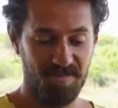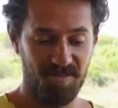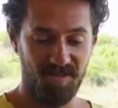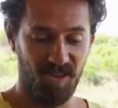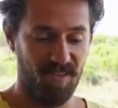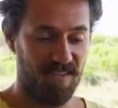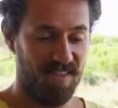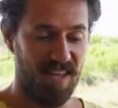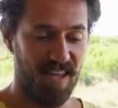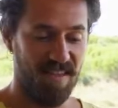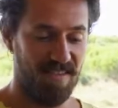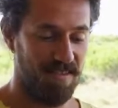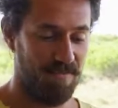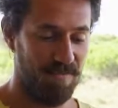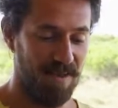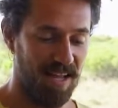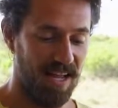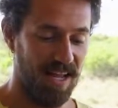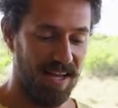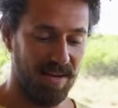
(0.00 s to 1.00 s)
Just needs to
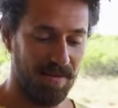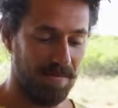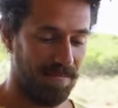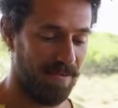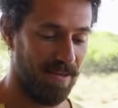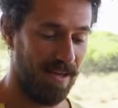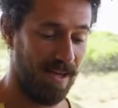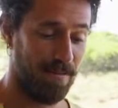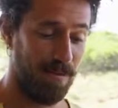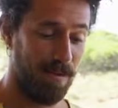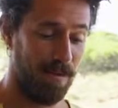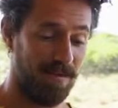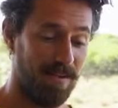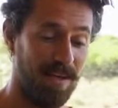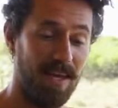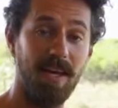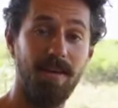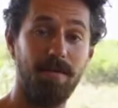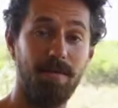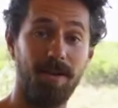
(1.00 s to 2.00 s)
be like exposed to
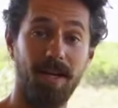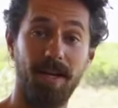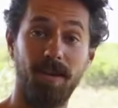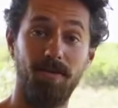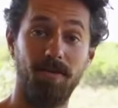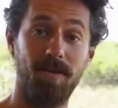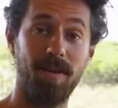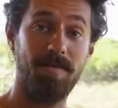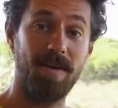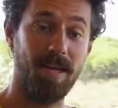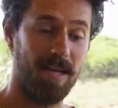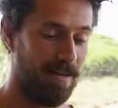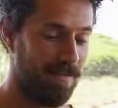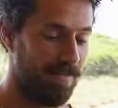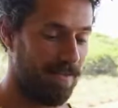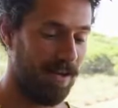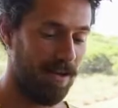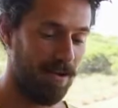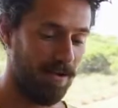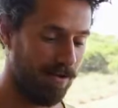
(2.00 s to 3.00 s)
heat for like 20 minutes
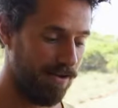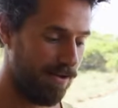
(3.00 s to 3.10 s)
to get all